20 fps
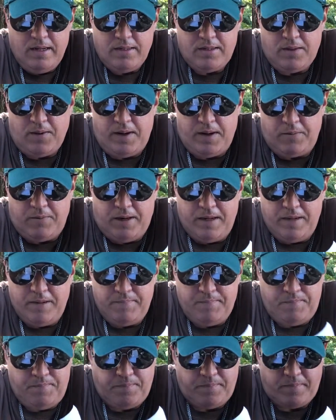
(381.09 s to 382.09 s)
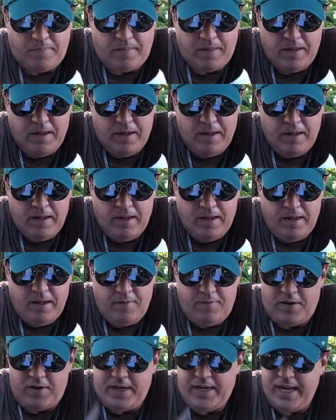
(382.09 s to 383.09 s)
So anyway,
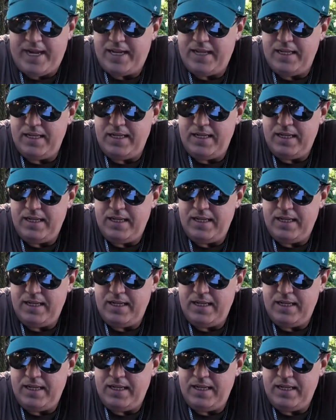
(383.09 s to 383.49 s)
Forget